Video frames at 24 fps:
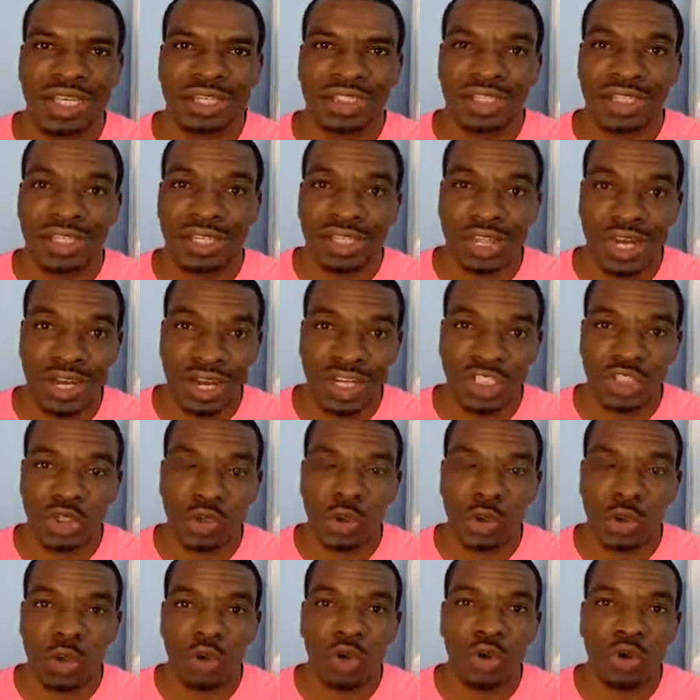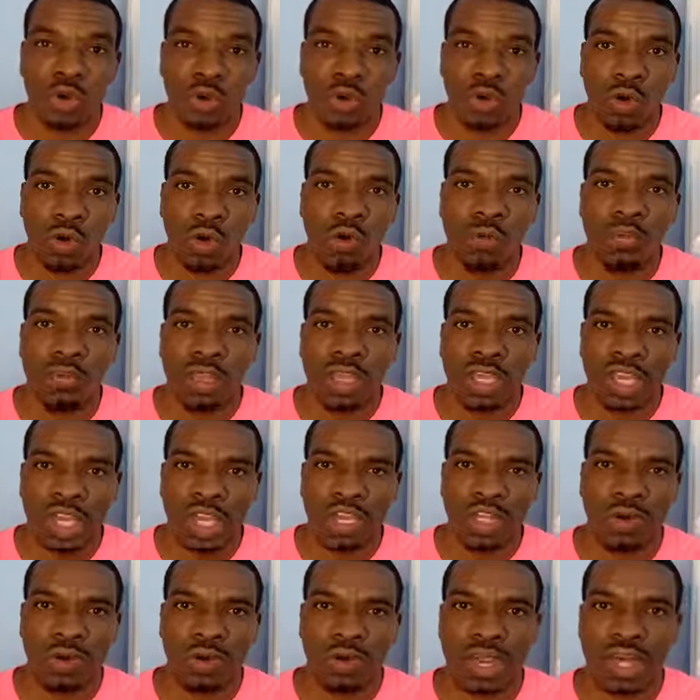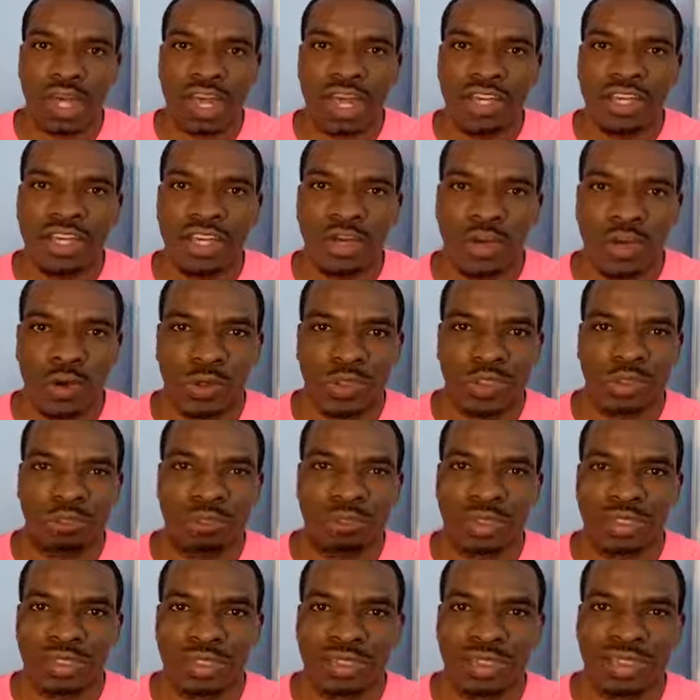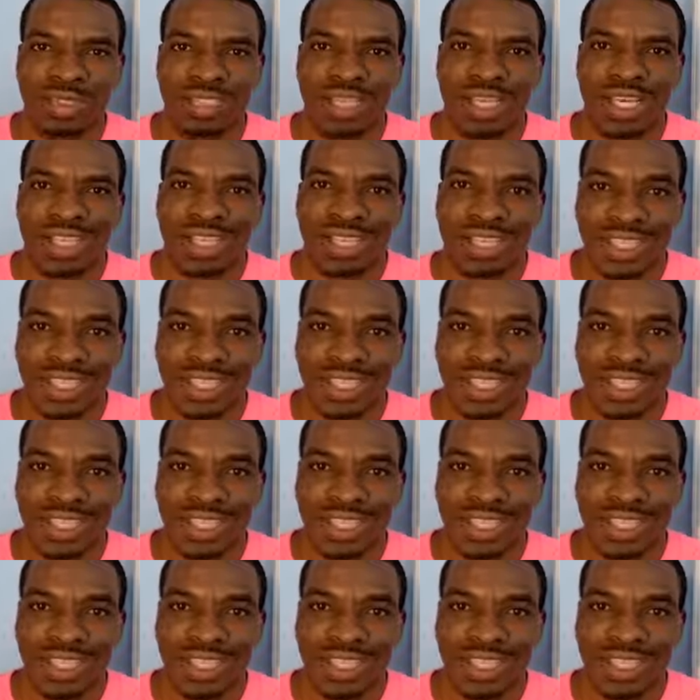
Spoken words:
to launch or grow an online coaching business.